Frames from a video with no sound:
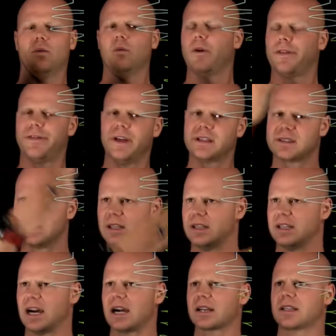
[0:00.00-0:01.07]
with this
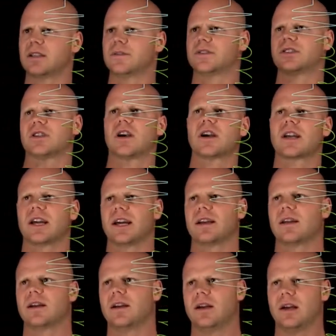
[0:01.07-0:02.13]
inductive circuit,
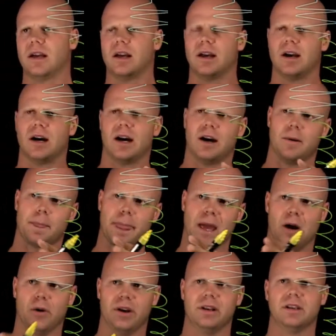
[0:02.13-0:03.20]

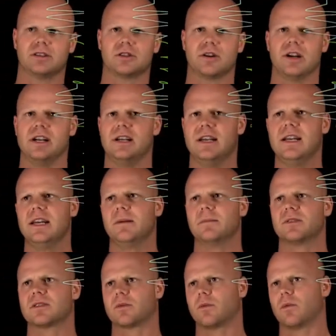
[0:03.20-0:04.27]
how industry
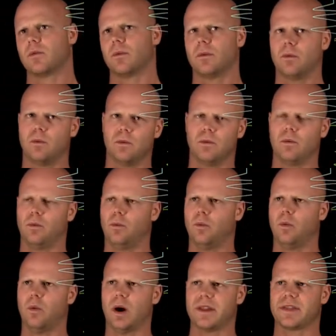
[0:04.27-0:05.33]
deems
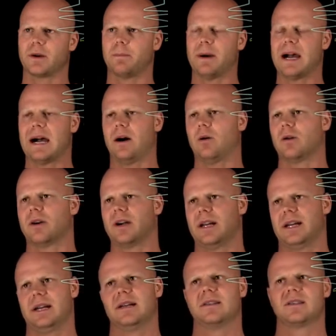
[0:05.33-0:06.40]
what the power
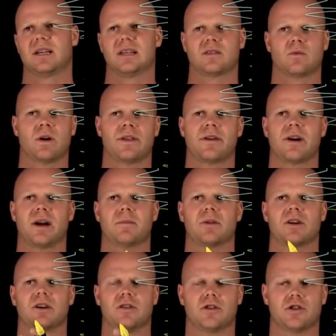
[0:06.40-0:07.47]
is whether I'm
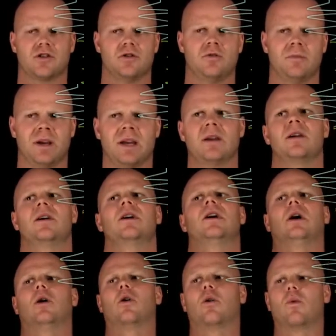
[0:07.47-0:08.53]
consuming
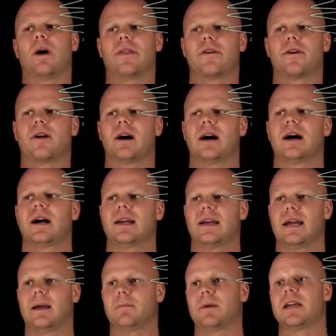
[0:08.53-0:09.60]
or whether I
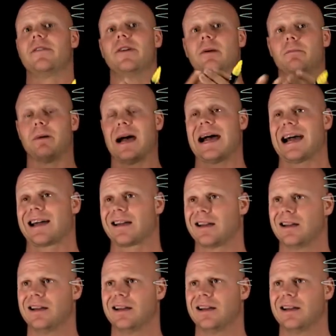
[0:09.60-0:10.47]
am giving back.